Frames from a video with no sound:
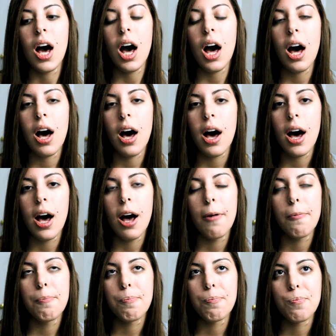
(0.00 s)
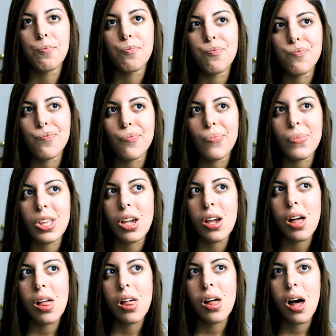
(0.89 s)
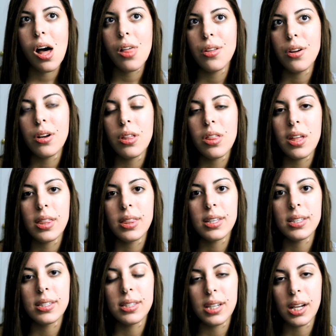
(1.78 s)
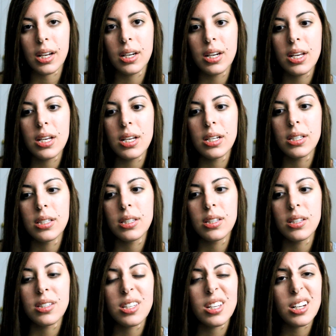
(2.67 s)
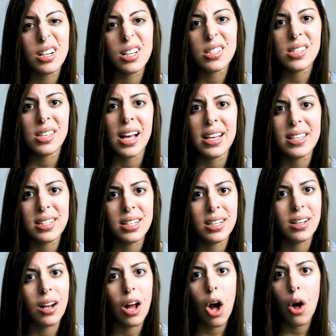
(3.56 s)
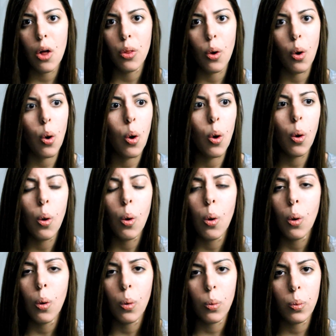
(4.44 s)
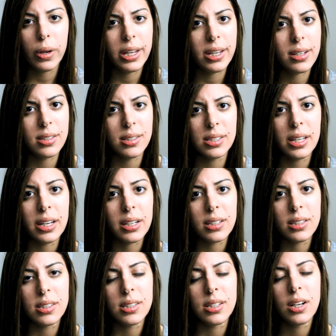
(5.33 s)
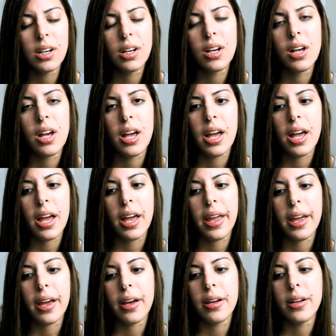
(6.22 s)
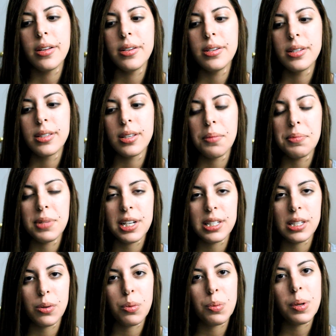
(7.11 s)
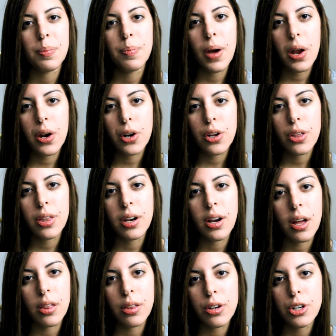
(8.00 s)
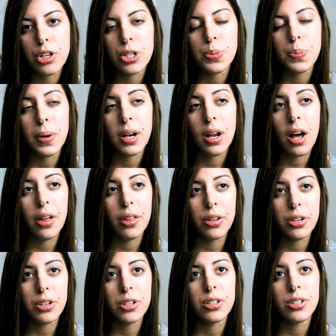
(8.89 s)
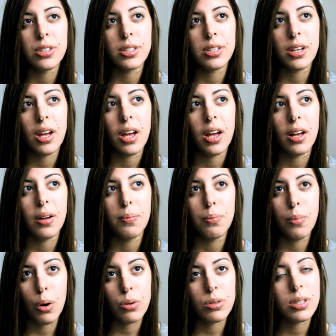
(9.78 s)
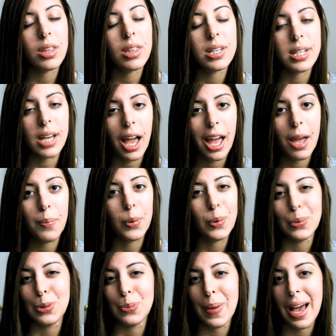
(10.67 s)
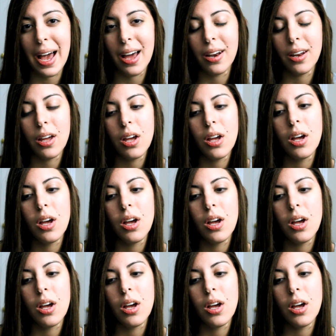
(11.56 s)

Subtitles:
Other than the sickness lasted the whole week 6. And some days it would be better than others, but others, most of the time it was bad.